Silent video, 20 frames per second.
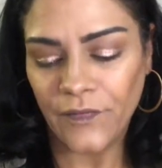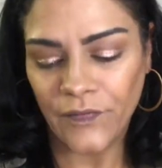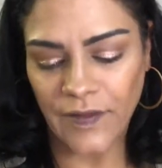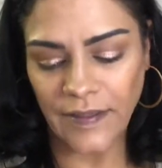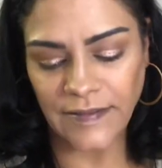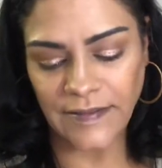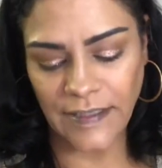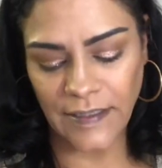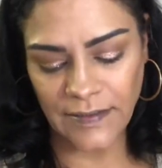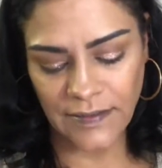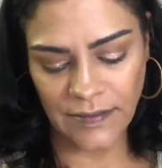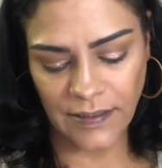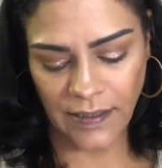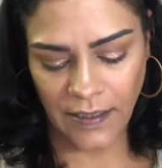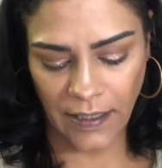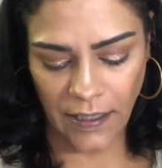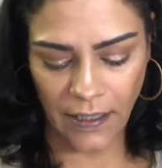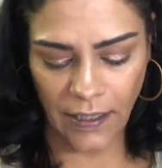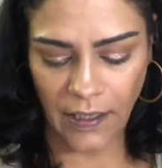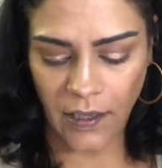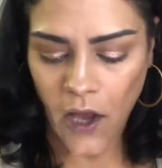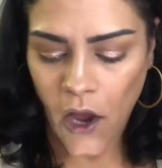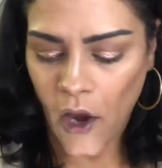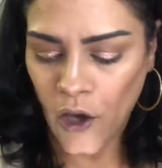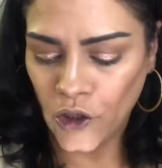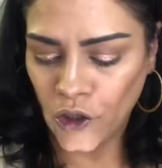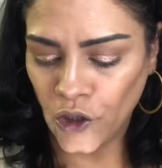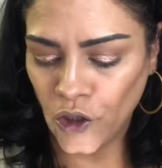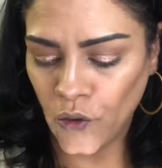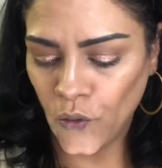This is the
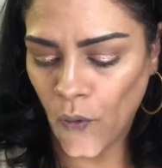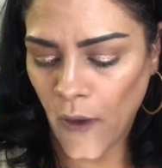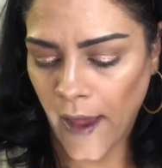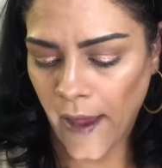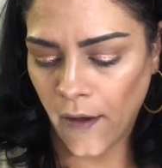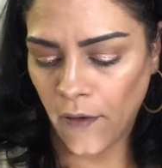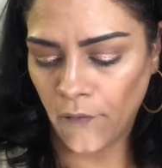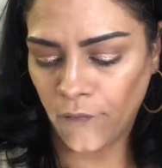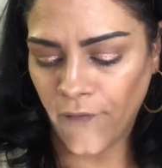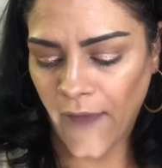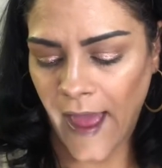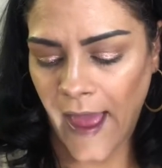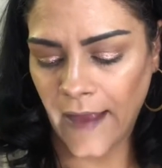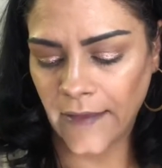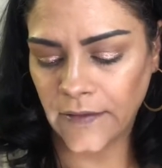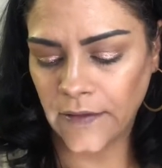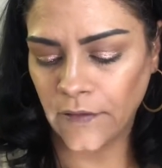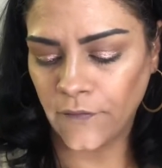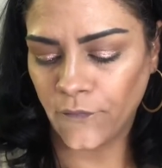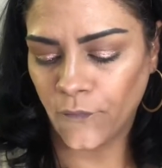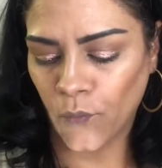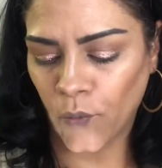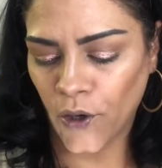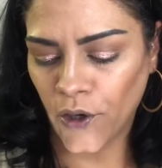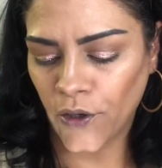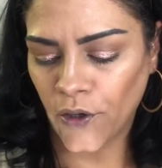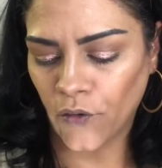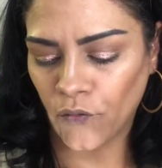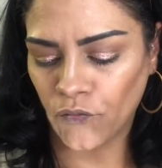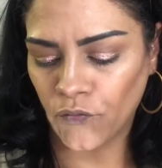new e.l.f. Active
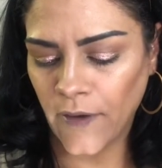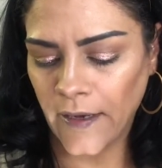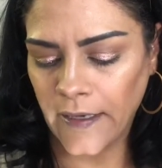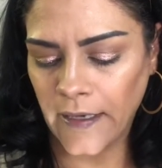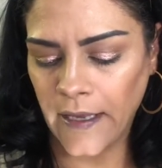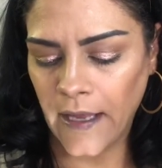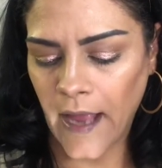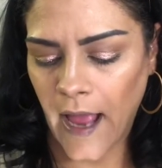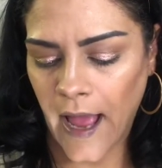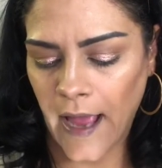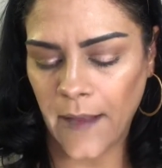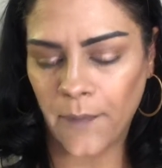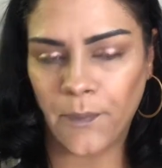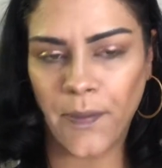Work Ready Eye